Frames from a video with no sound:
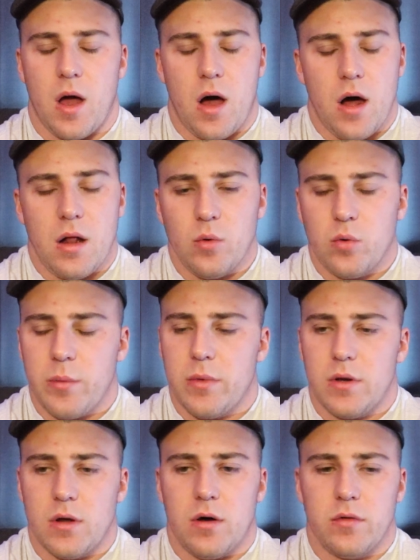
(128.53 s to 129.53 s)
All
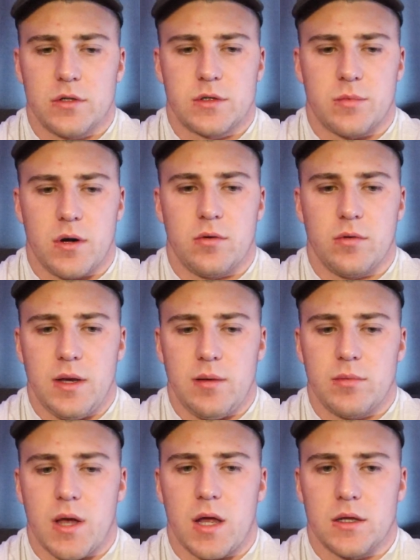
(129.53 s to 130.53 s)
women know this, bro,
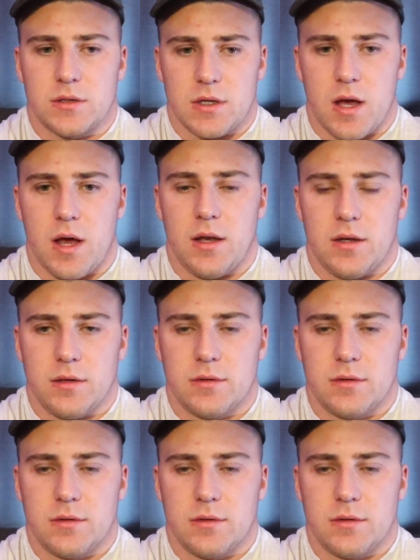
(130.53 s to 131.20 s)
deep down inside.